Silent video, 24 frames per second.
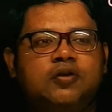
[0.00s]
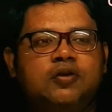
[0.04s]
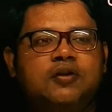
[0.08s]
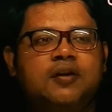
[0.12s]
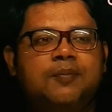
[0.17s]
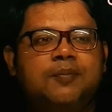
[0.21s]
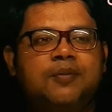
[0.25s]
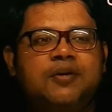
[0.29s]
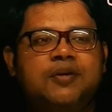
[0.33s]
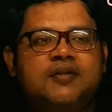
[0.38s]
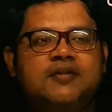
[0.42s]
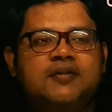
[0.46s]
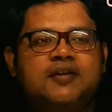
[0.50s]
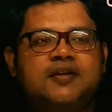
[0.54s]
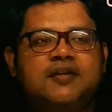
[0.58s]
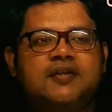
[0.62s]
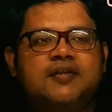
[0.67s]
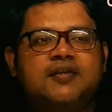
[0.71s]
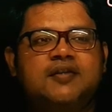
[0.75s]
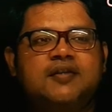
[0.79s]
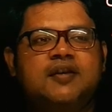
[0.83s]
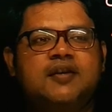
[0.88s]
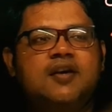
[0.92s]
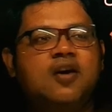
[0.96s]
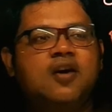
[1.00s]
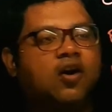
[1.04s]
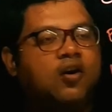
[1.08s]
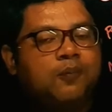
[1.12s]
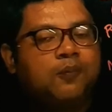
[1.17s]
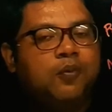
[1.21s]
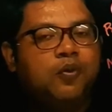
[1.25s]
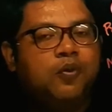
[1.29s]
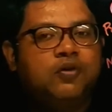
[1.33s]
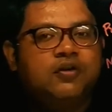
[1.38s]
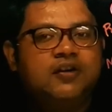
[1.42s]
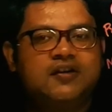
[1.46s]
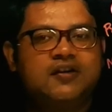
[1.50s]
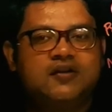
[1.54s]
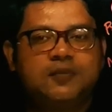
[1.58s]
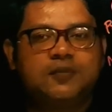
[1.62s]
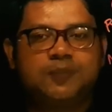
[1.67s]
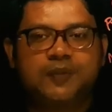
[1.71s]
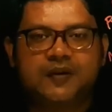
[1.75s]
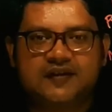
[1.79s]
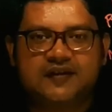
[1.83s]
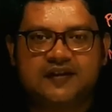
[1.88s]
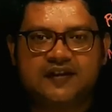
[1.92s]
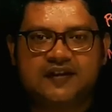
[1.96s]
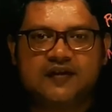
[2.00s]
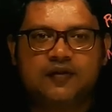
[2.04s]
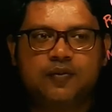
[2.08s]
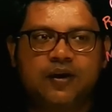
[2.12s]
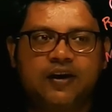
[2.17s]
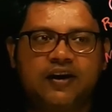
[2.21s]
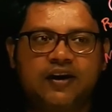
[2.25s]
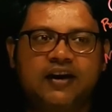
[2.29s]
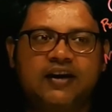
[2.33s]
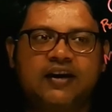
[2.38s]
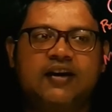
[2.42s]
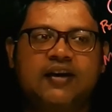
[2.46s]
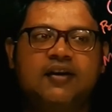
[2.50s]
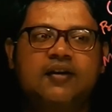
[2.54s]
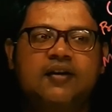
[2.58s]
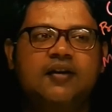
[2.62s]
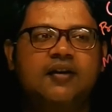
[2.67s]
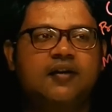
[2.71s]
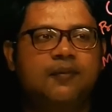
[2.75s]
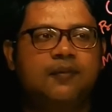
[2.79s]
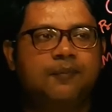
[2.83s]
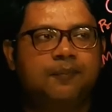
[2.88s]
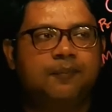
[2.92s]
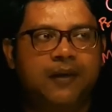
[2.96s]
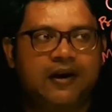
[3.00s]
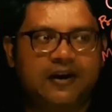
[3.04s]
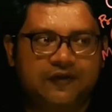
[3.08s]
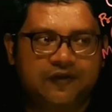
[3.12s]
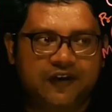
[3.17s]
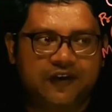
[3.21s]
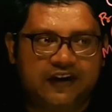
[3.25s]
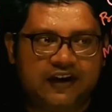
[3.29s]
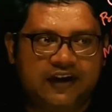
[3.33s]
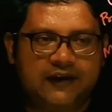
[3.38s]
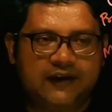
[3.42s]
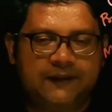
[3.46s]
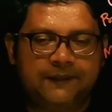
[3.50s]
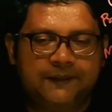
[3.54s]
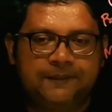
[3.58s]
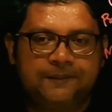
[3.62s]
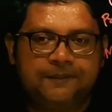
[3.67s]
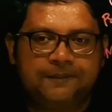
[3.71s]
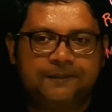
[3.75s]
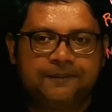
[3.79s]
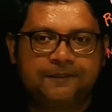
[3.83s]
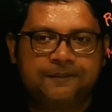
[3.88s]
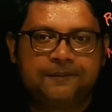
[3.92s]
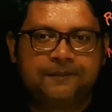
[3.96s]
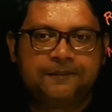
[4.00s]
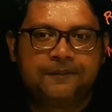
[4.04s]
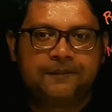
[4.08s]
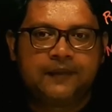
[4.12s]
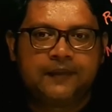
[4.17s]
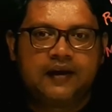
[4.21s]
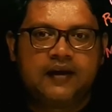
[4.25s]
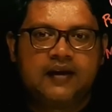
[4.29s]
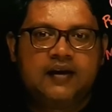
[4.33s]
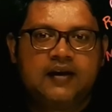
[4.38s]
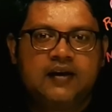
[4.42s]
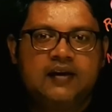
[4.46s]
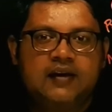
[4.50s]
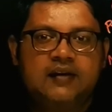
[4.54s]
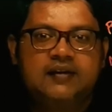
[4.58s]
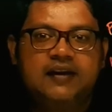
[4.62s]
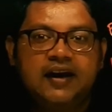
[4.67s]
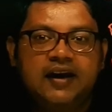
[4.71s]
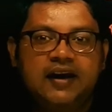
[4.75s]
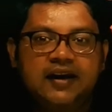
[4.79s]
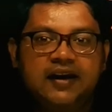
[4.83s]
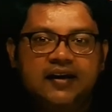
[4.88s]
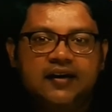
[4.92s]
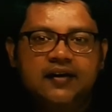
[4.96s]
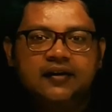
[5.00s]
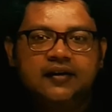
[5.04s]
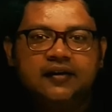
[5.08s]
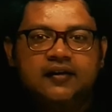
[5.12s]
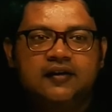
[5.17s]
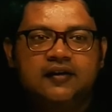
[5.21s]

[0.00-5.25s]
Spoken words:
the persons or both the species were getting benefited. Then